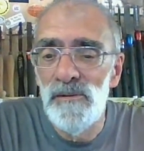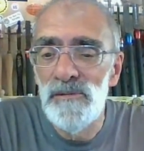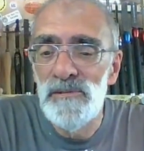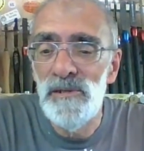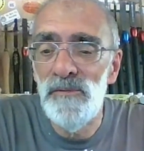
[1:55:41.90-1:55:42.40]

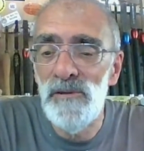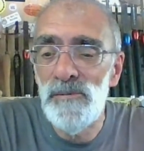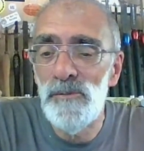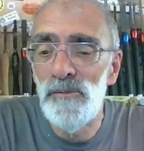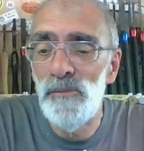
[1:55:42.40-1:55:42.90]
Steve
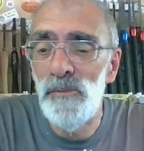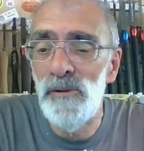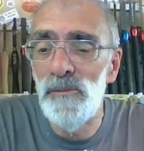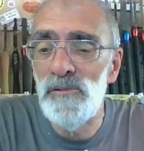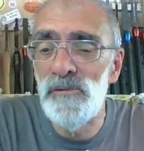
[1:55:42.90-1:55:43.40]
Heston on the
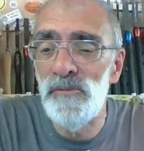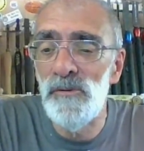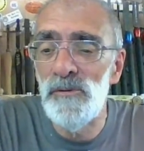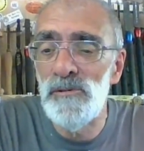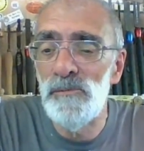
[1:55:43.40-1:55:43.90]
break was the
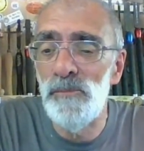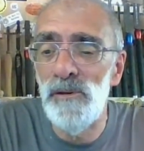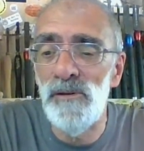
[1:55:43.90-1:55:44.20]
first bit.